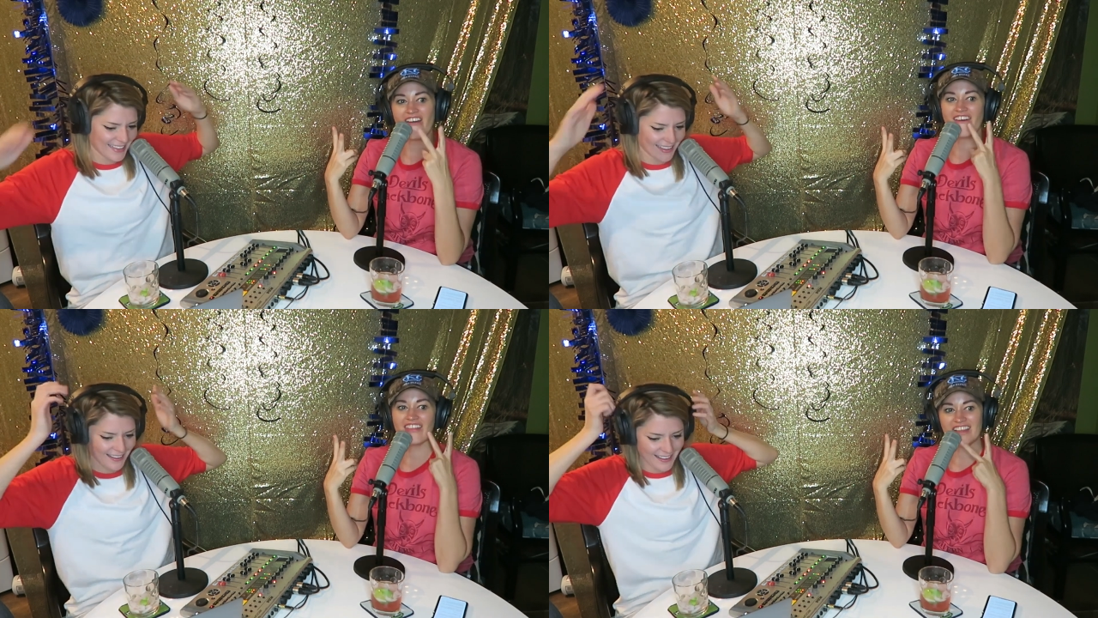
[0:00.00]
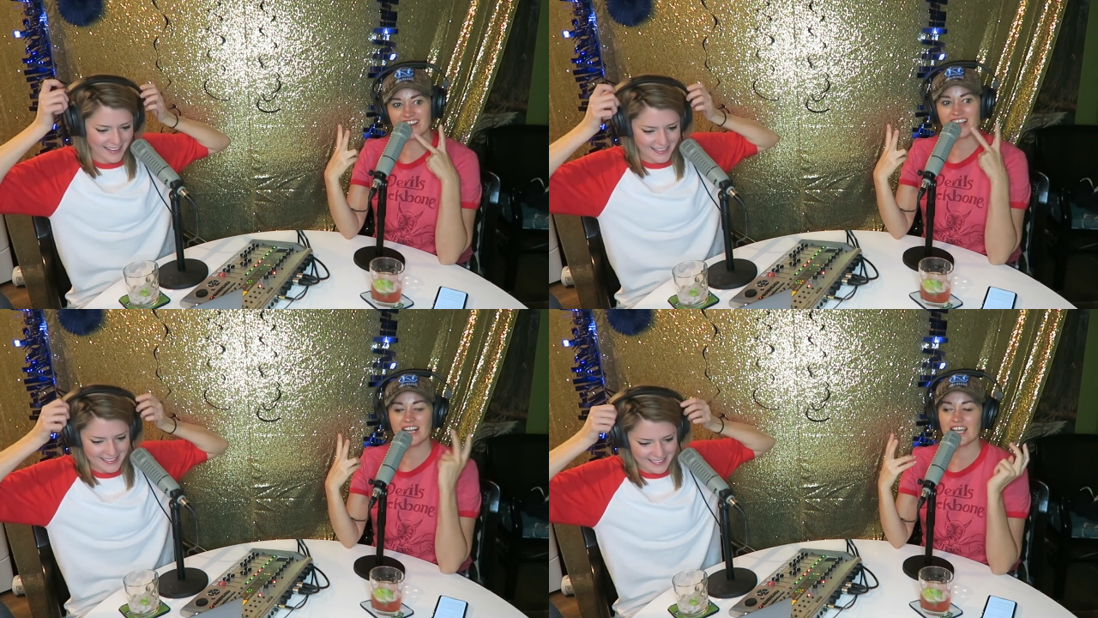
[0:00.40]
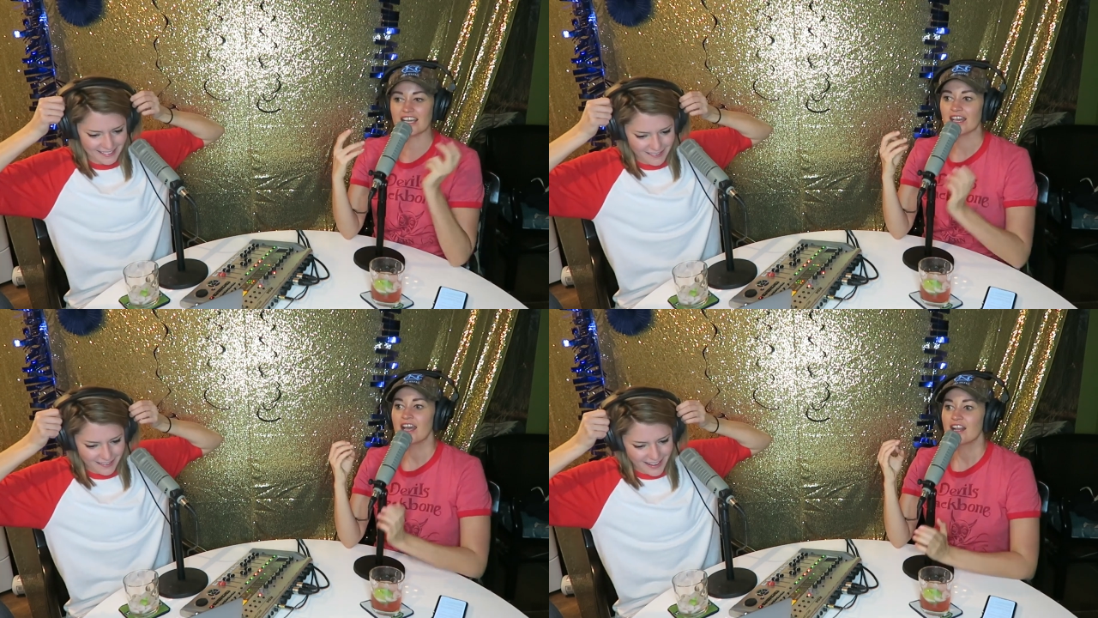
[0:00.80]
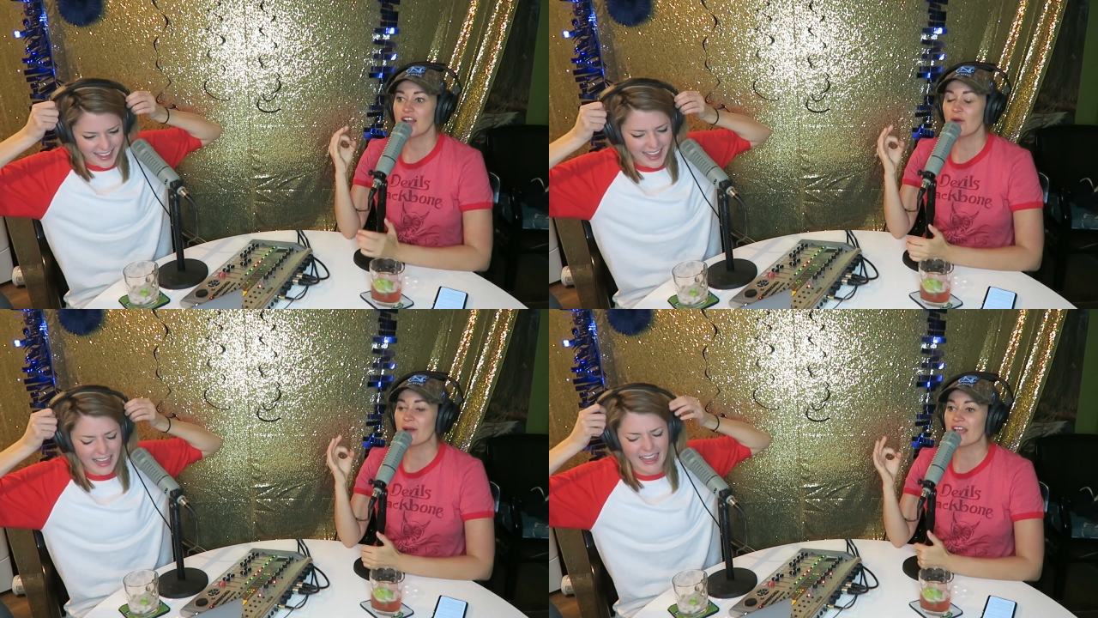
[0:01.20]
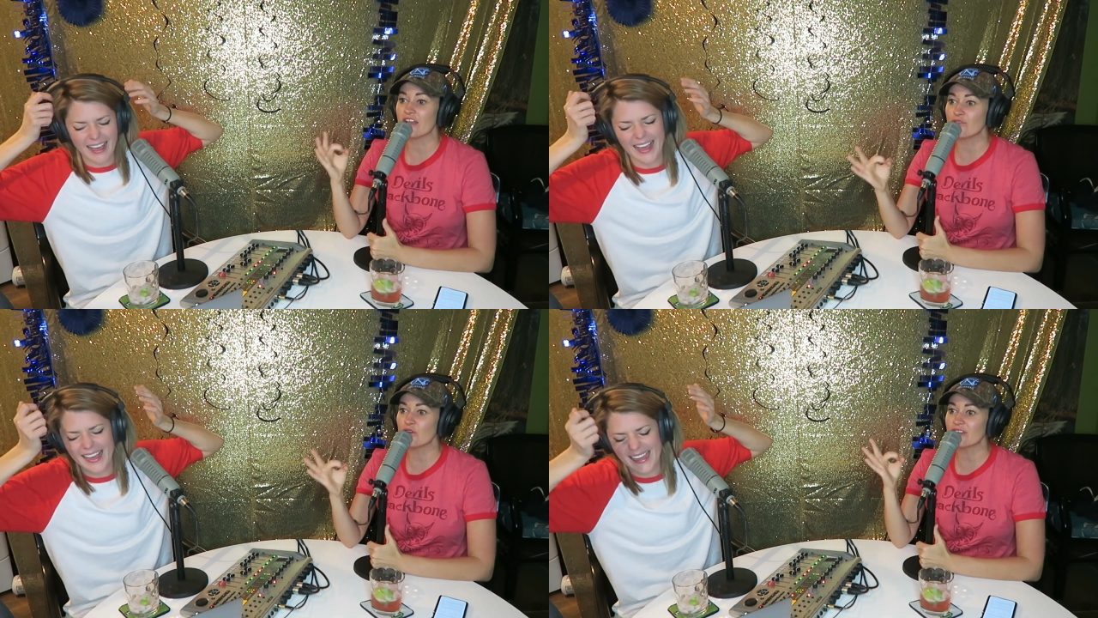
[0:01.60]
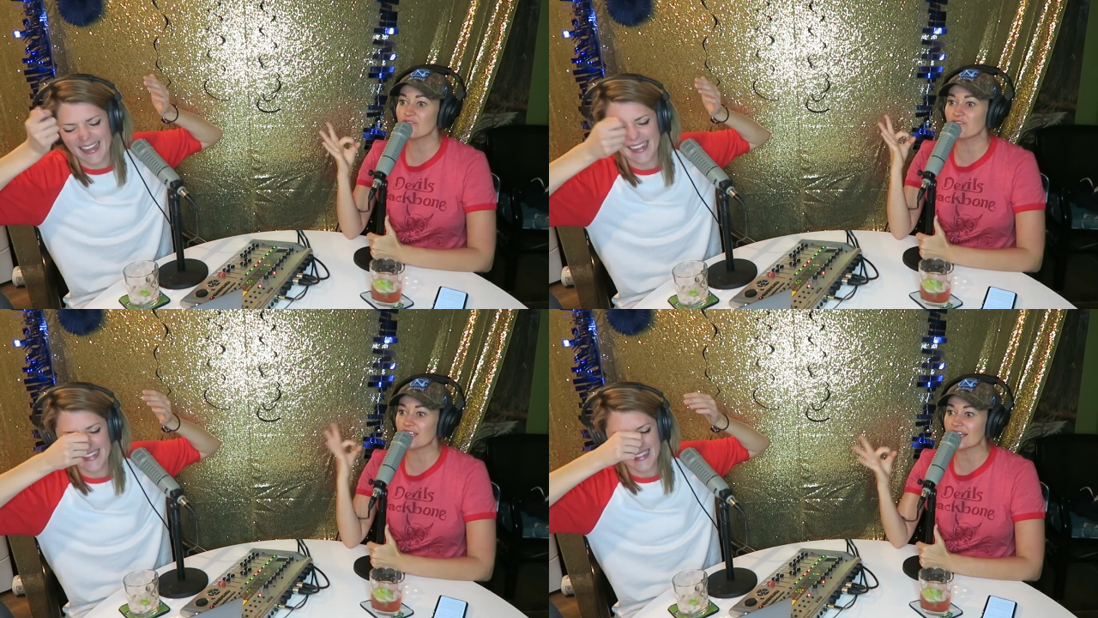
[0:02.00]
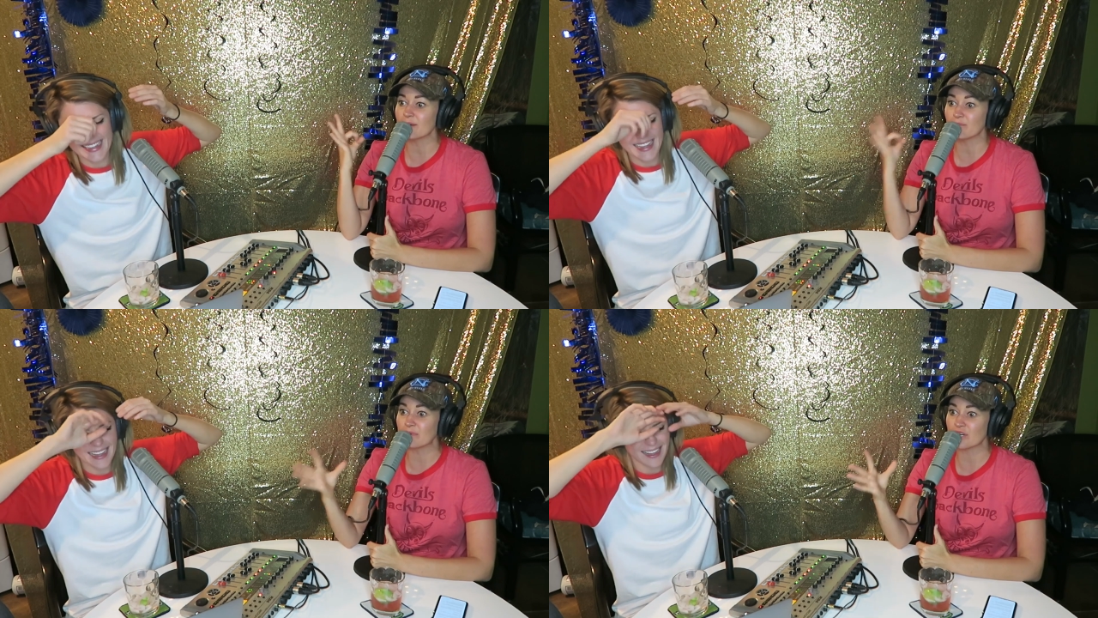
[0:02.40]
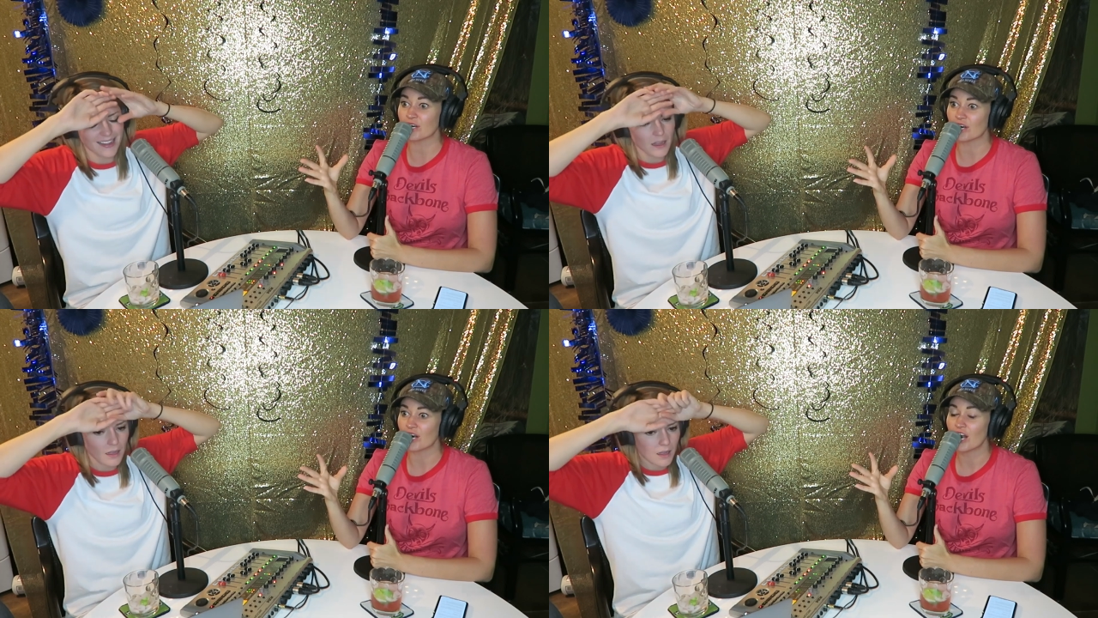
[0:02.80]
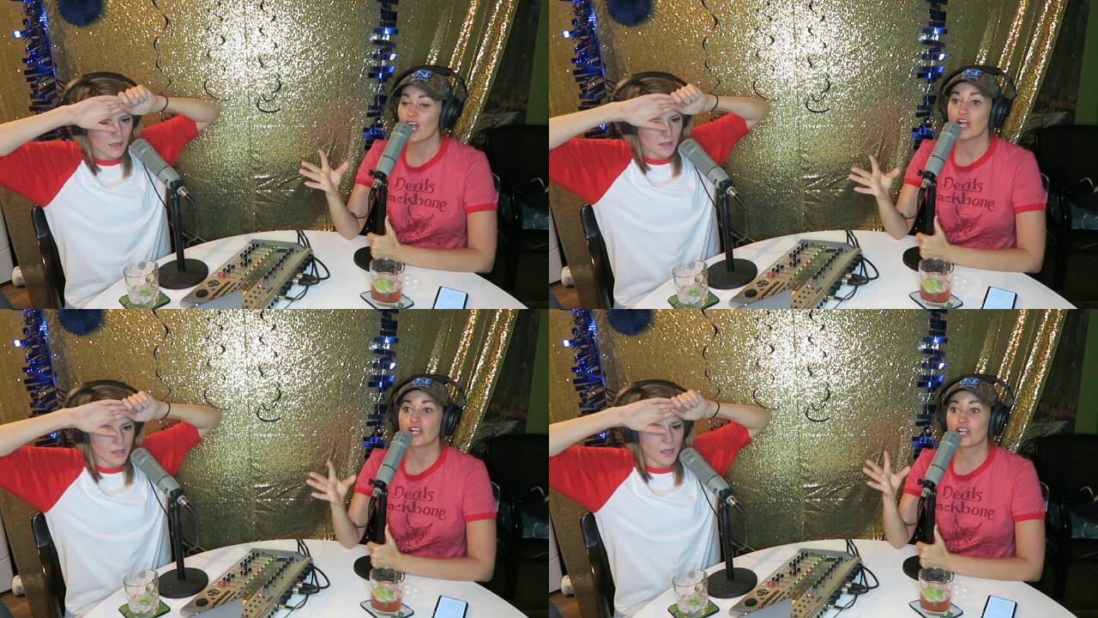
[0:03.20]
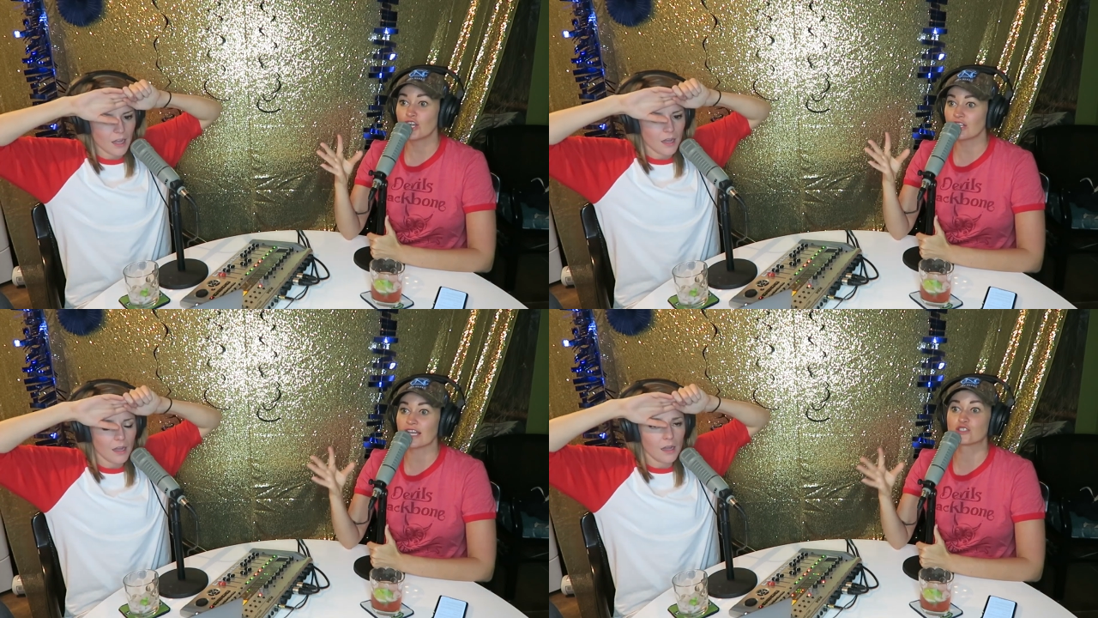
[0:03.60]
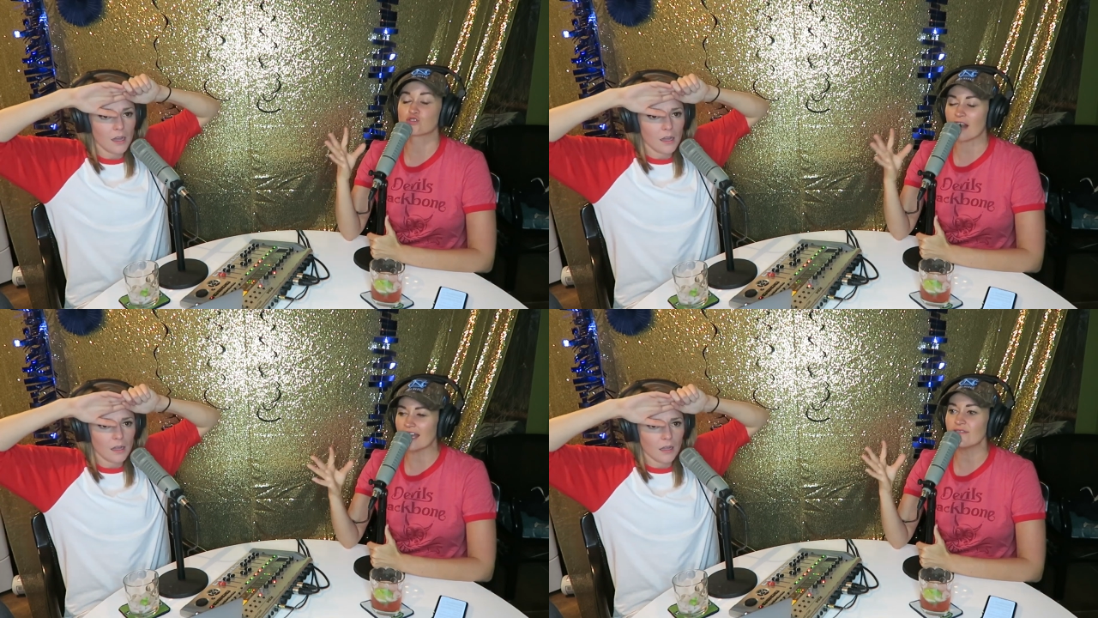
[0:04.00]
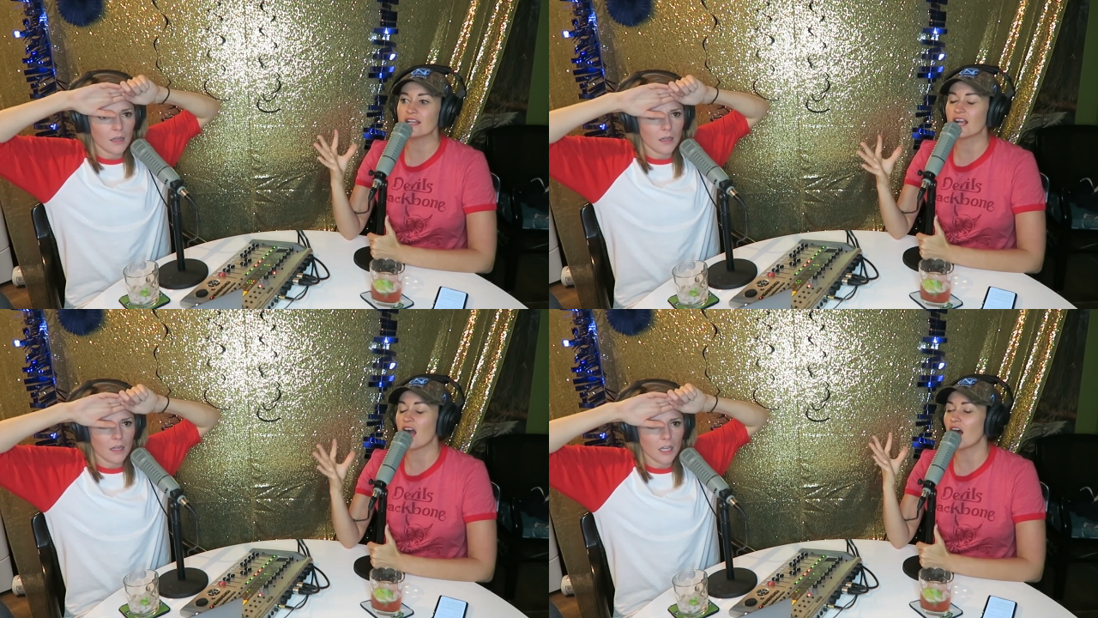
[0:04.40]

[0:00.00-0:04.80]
Speaker 1: Uh, and then you're gonna lick. No, but if you can flick a booger, like driving